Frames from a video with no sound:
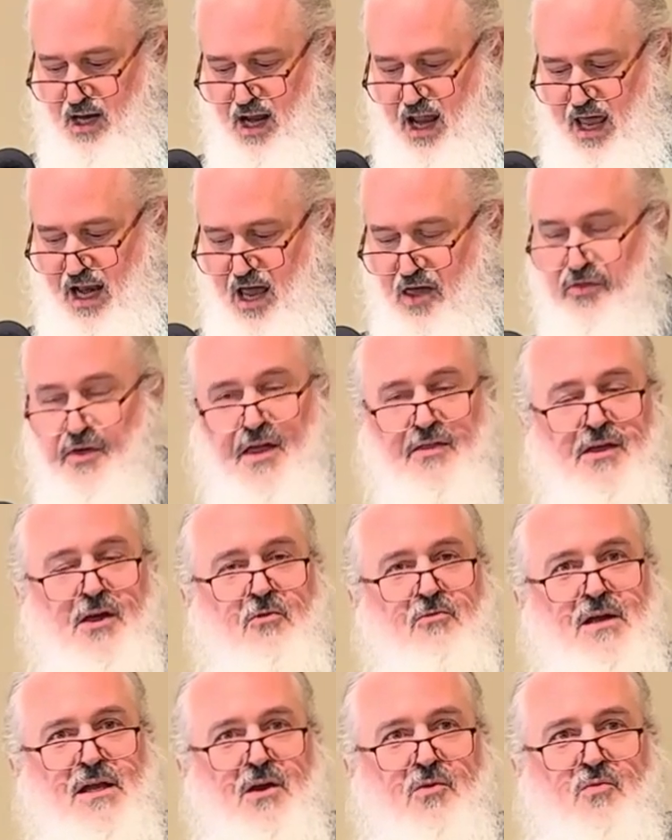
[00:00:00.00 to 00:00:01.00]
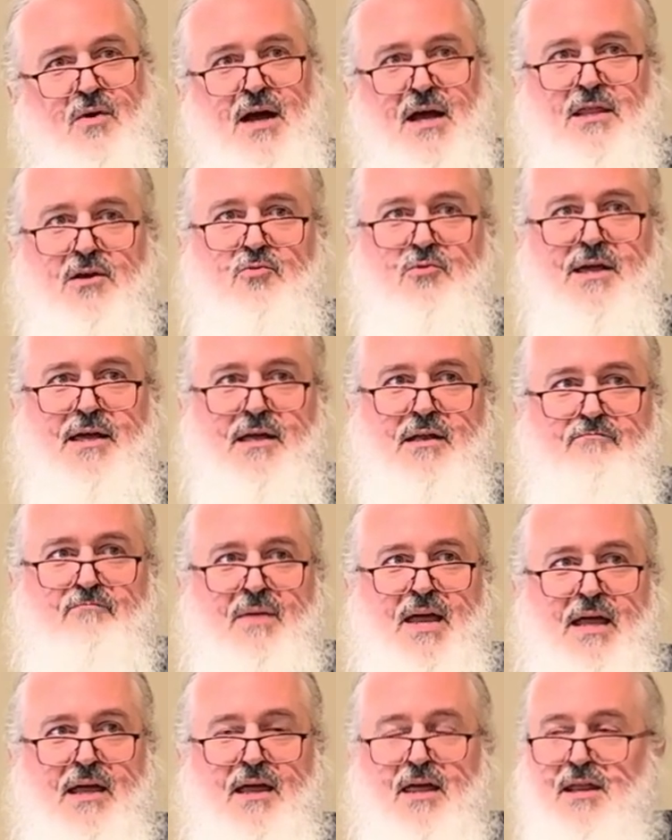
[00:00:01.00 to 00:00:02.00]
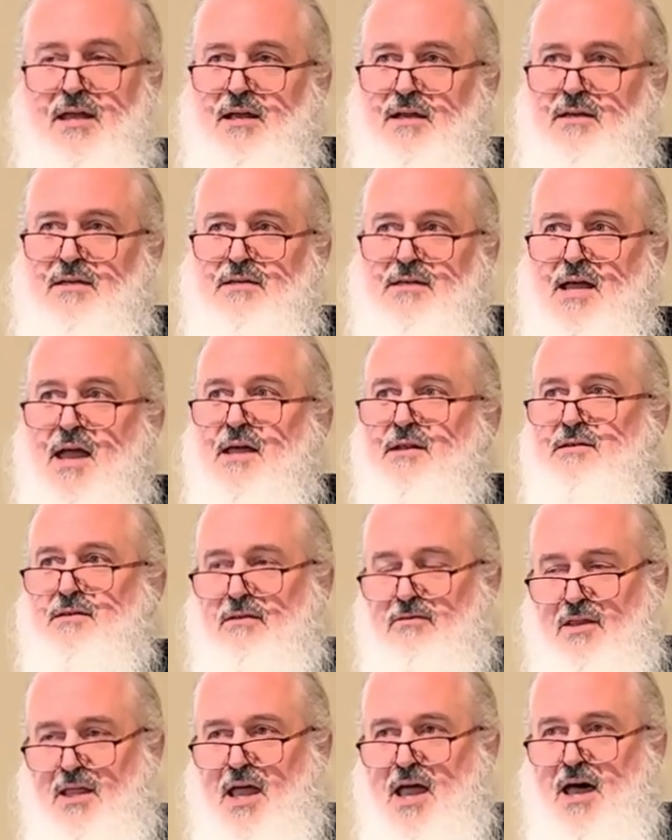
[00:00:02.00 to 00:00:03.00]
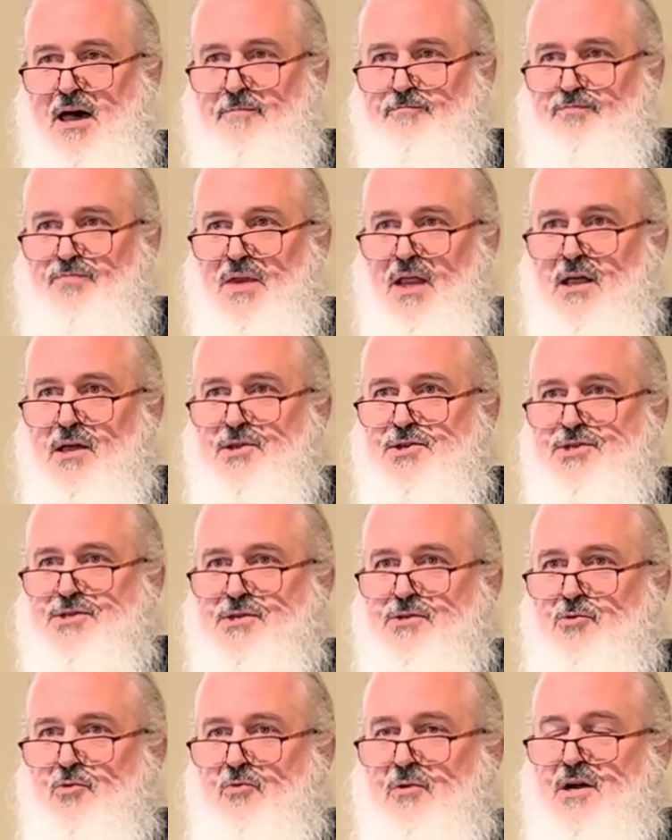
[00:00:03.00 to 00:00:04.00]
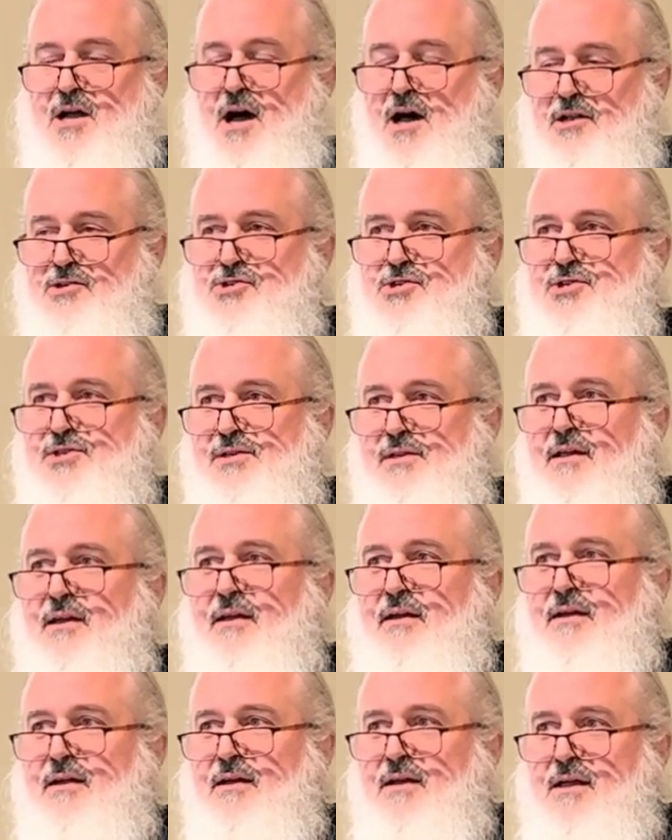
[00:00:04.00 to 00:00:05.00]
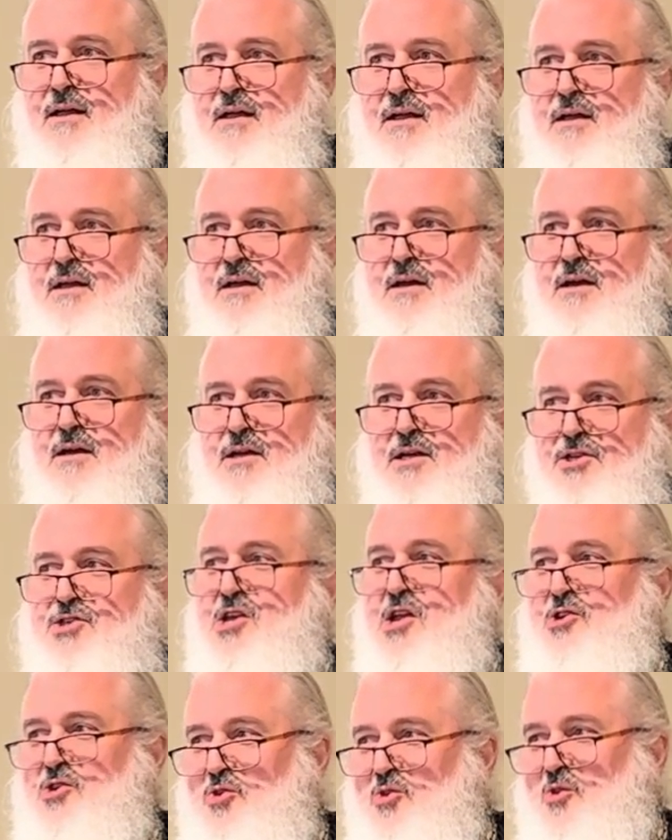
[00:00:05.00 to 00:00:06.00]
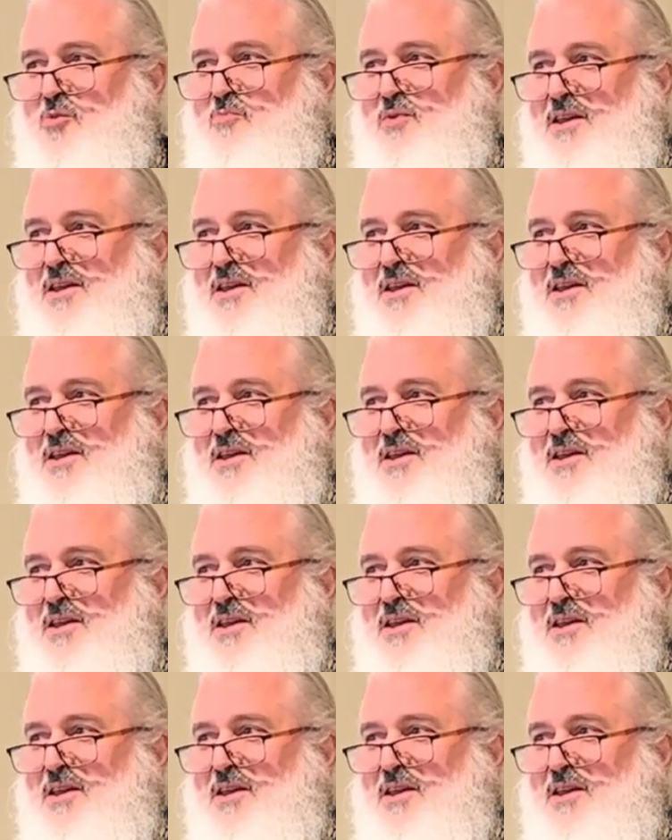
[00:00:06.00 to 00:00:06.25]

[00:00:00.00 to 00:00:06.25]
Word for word: And I think the only way that we can make any dent in that is to consciously continue to